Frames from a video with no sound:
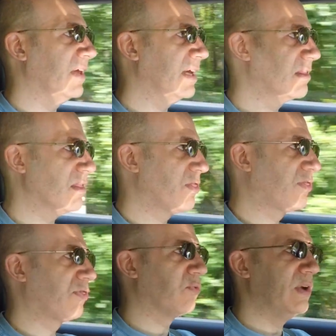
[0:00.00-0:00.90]
like
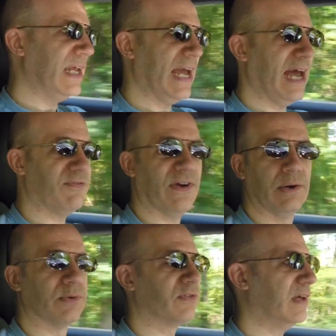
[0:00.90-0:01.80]
3.5
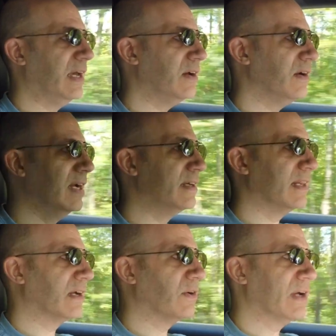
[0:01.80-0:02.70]
hours later, and they're
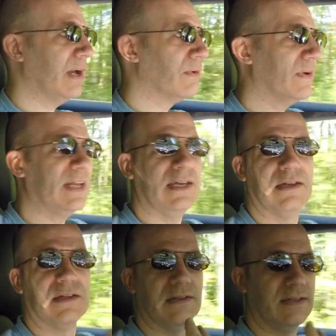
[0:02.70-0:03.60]
like, okay, we're ready,
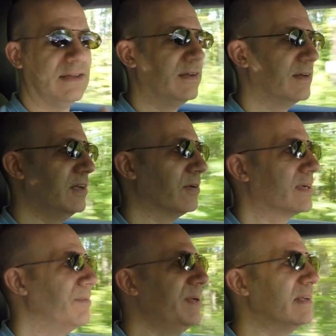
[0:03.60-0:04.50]

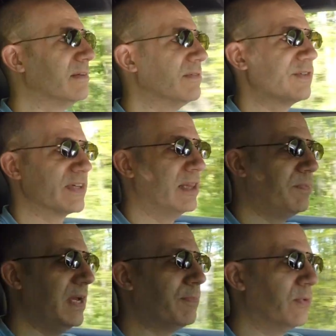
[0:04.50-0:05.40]
come in, sign the
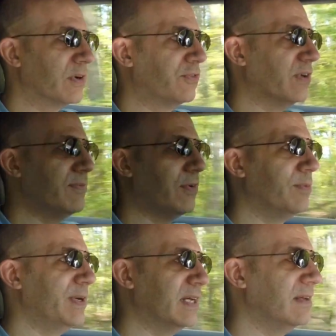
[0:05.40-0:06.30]
paperwork, drive
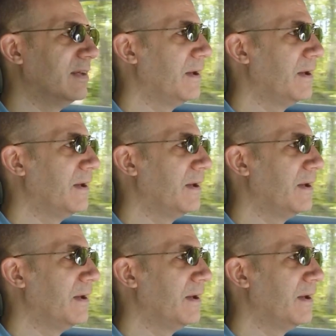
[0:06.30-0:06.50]
home in it.